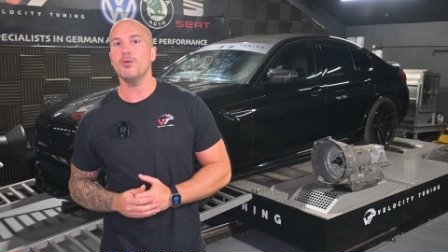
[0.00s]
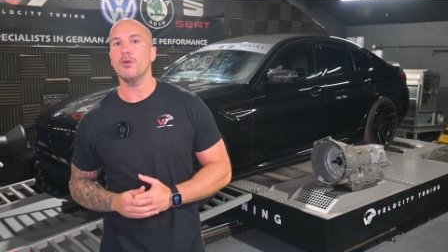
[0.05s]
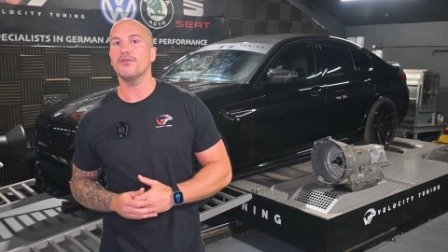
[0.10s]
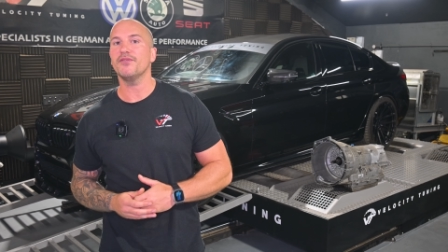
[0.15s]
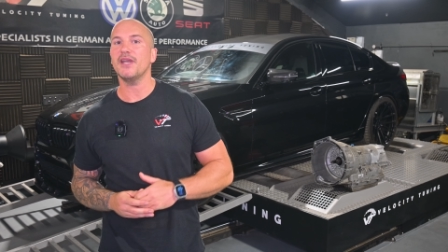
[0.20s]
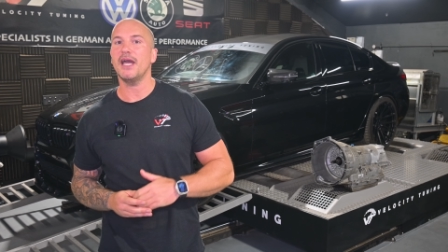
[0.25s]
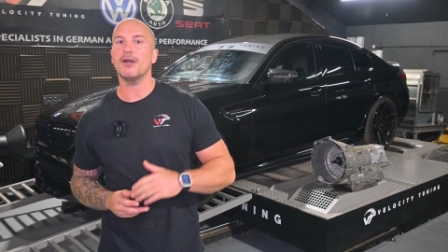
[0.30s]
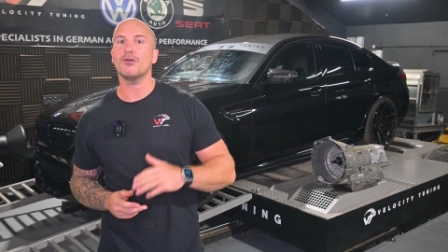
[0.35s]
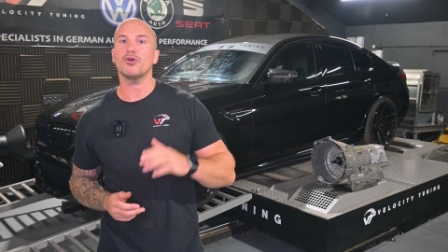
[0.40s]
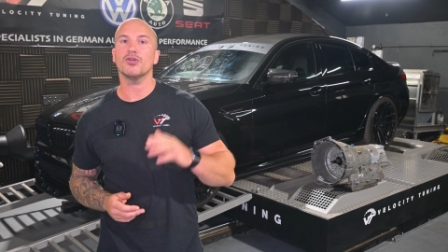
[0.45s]
We've
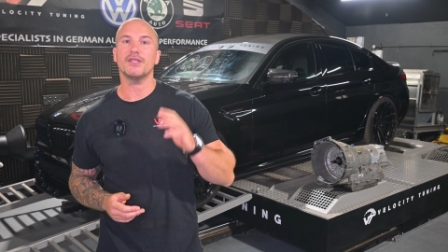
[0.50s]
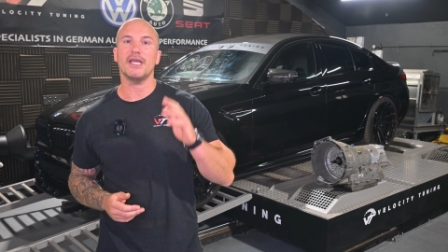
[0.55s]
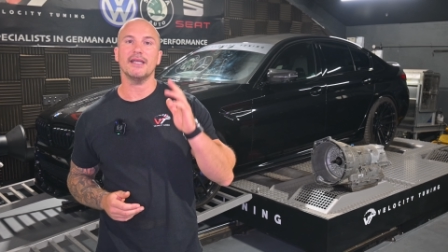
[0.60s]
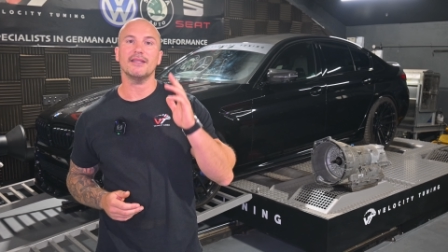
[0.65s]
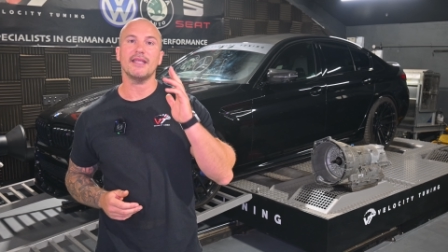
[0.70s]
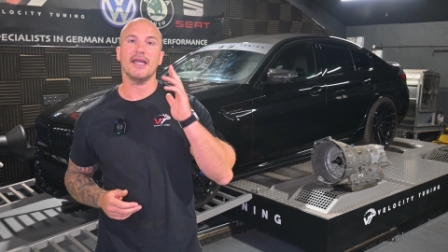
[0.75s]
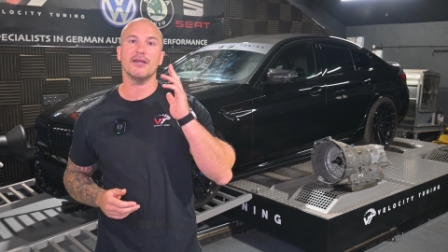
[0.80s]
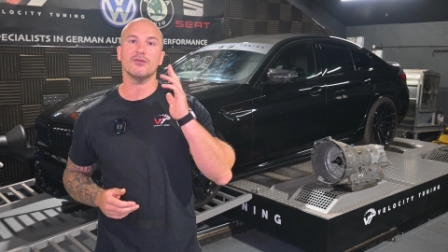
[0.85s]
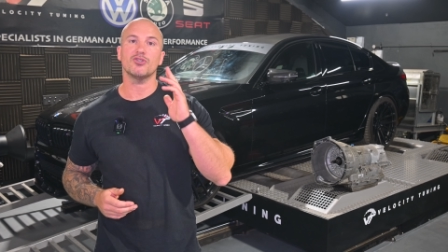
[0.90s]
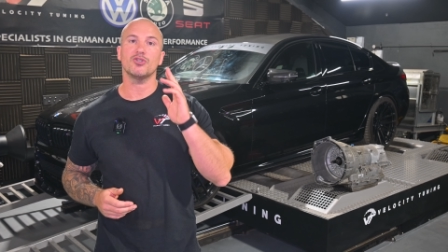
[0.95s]
now got
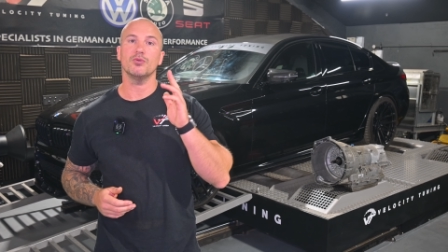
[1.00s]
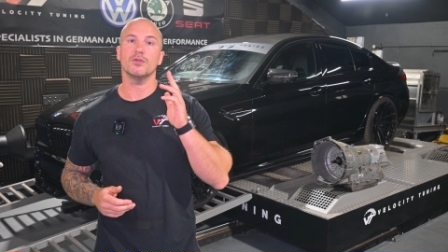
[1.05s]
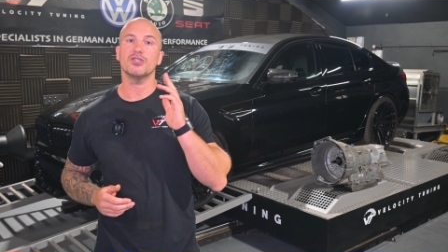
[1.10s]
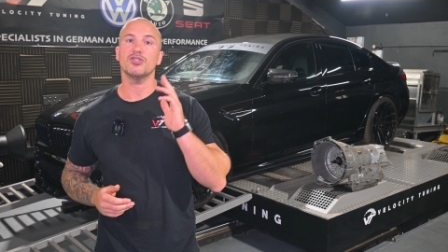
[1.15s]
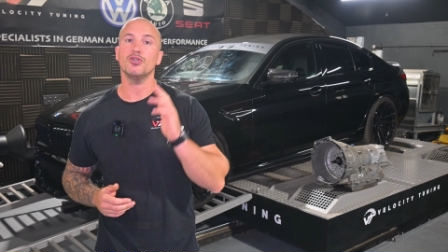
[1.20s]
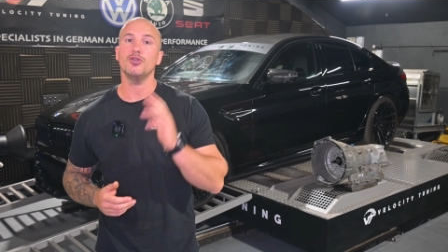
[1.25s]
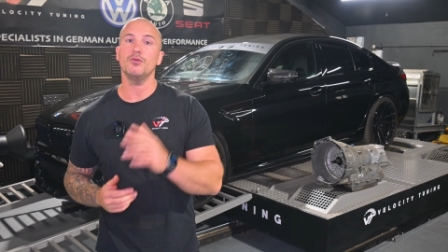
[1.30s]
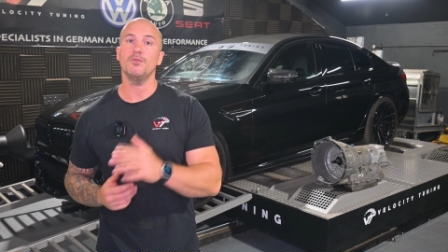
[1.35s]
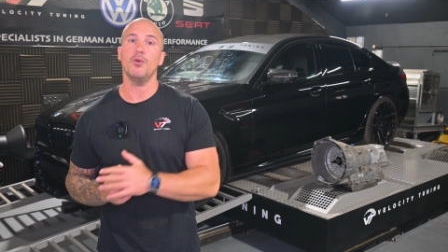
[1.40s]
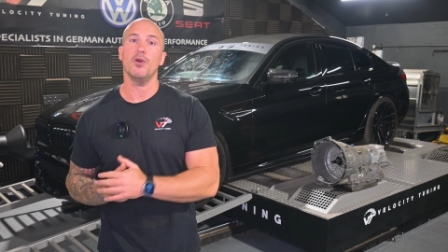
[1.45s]
that down to a
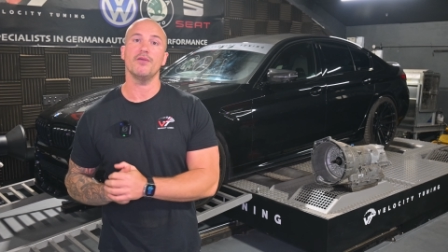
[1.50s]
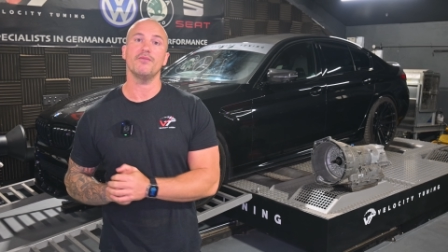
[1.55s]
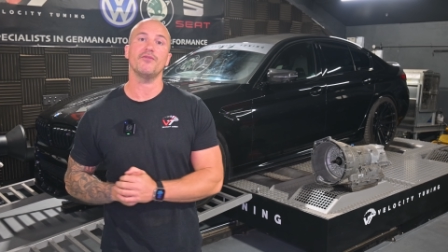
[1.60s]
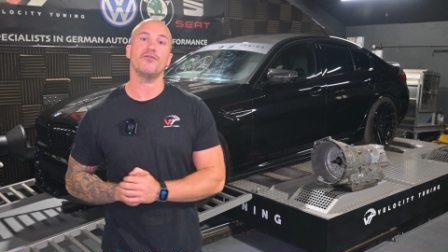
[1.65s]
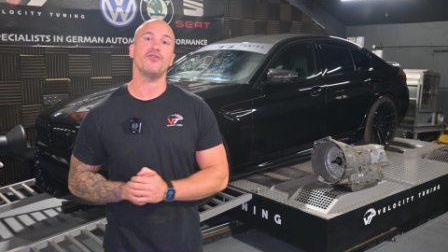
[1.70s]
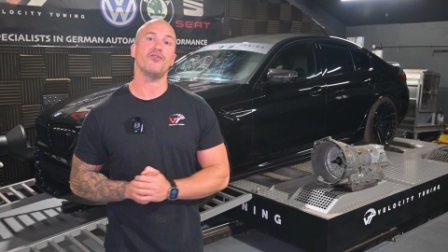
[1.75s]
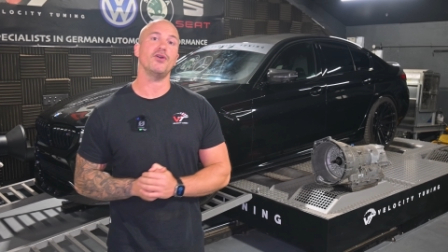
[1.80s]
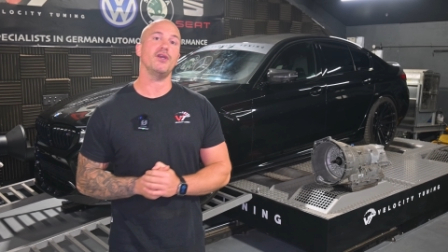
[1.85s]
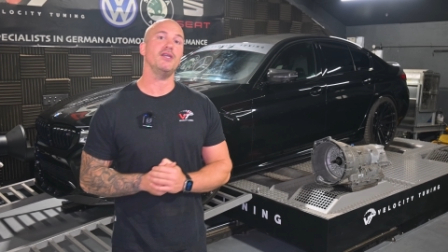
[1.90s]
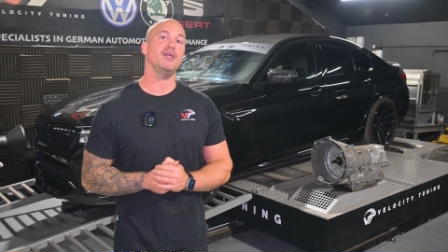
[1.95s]

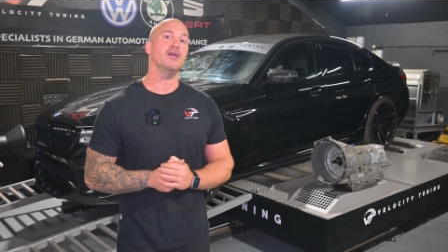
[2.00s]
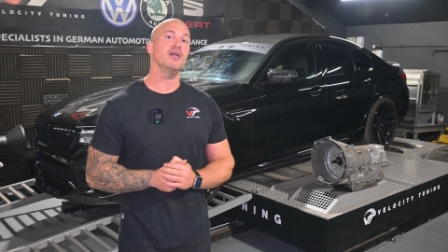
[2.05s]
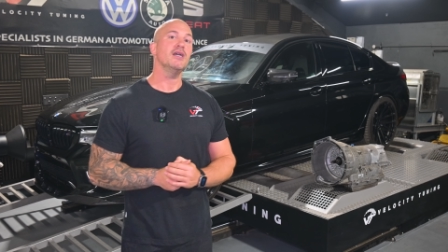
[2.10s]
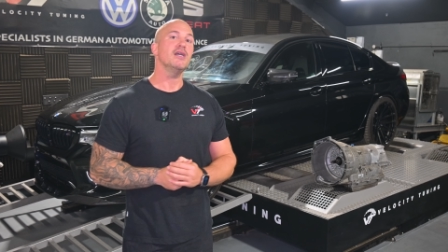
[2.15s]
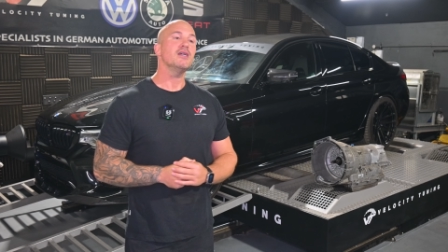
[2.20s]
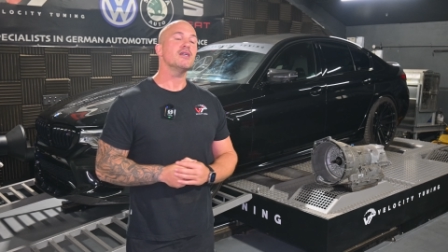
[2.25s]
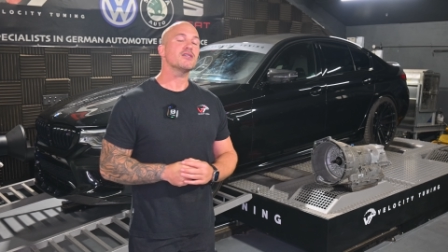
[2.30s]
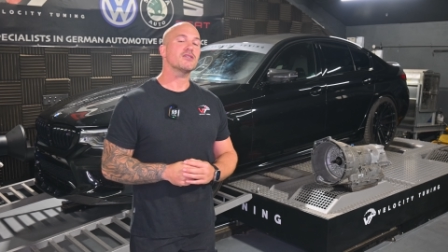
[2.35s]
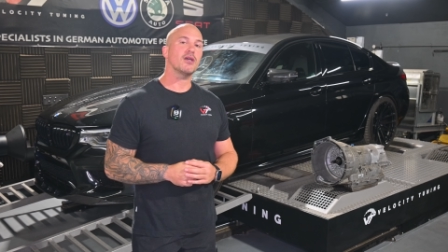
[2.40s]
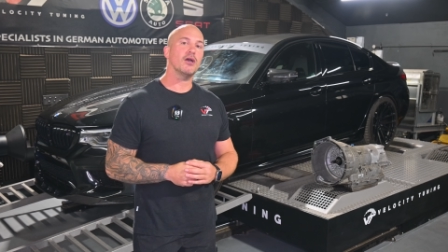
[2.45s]
2.3.
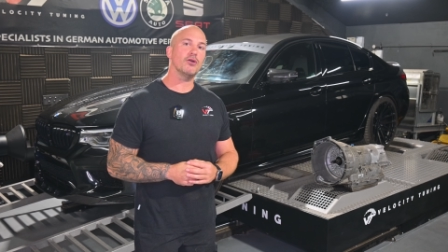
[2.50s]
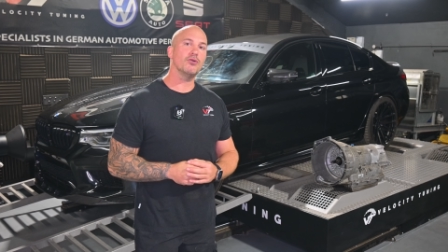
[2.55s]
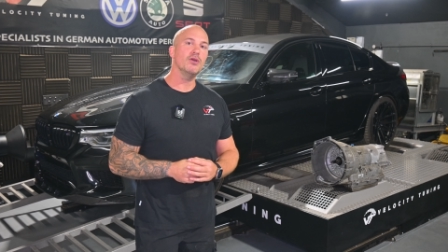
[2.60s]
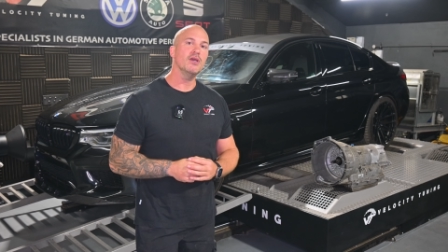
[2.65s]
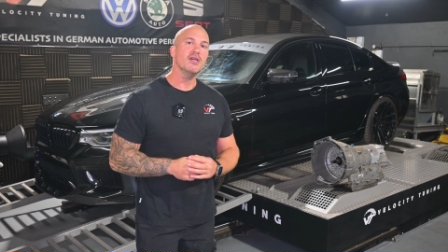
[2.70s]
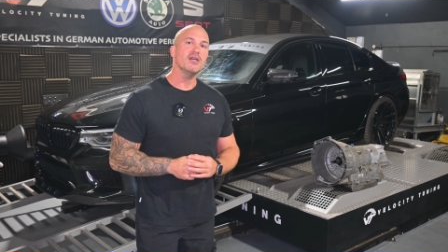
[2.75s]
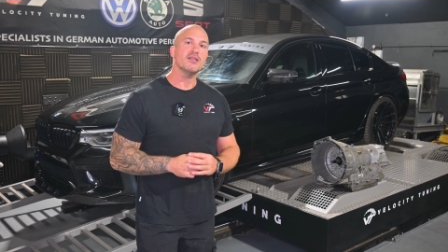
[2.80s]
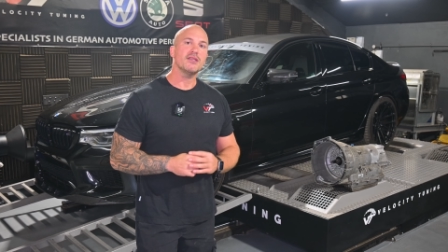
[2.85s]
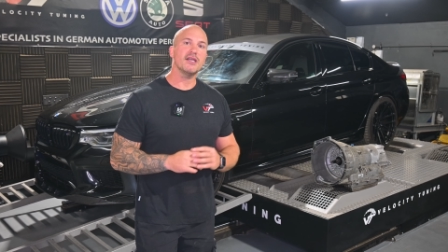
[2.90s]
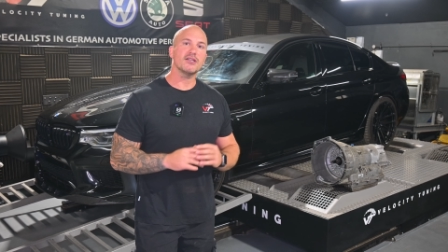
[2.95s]
So
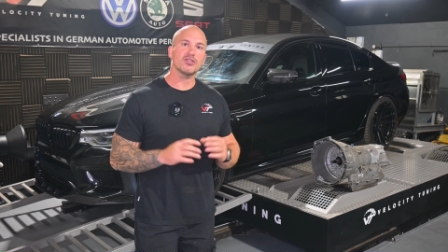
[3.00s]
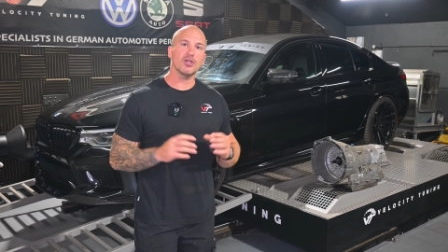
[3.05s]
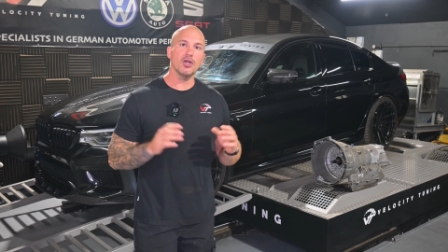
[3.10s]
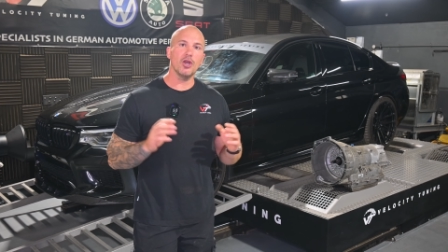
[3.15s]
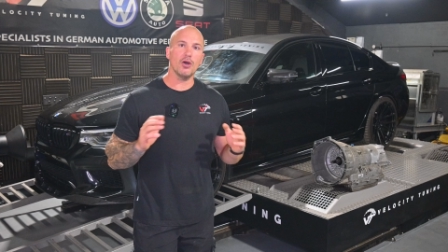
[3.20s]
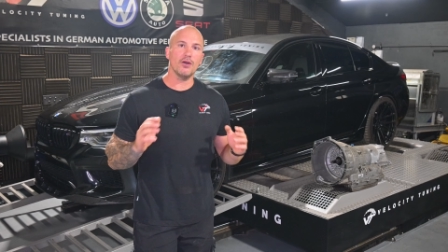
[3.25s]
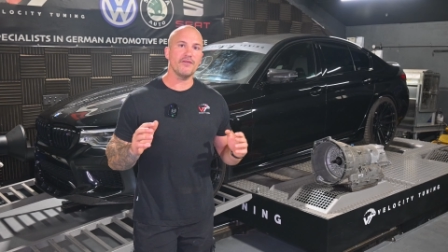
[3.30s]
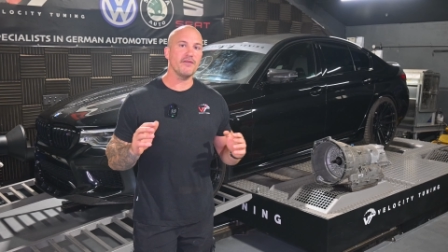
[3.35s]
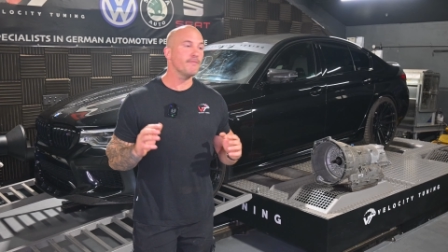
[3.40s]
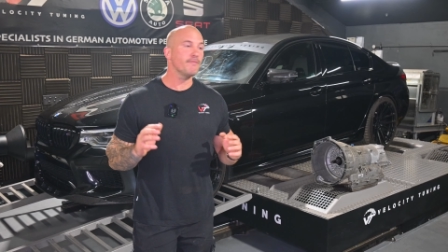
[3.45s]
there's a lot of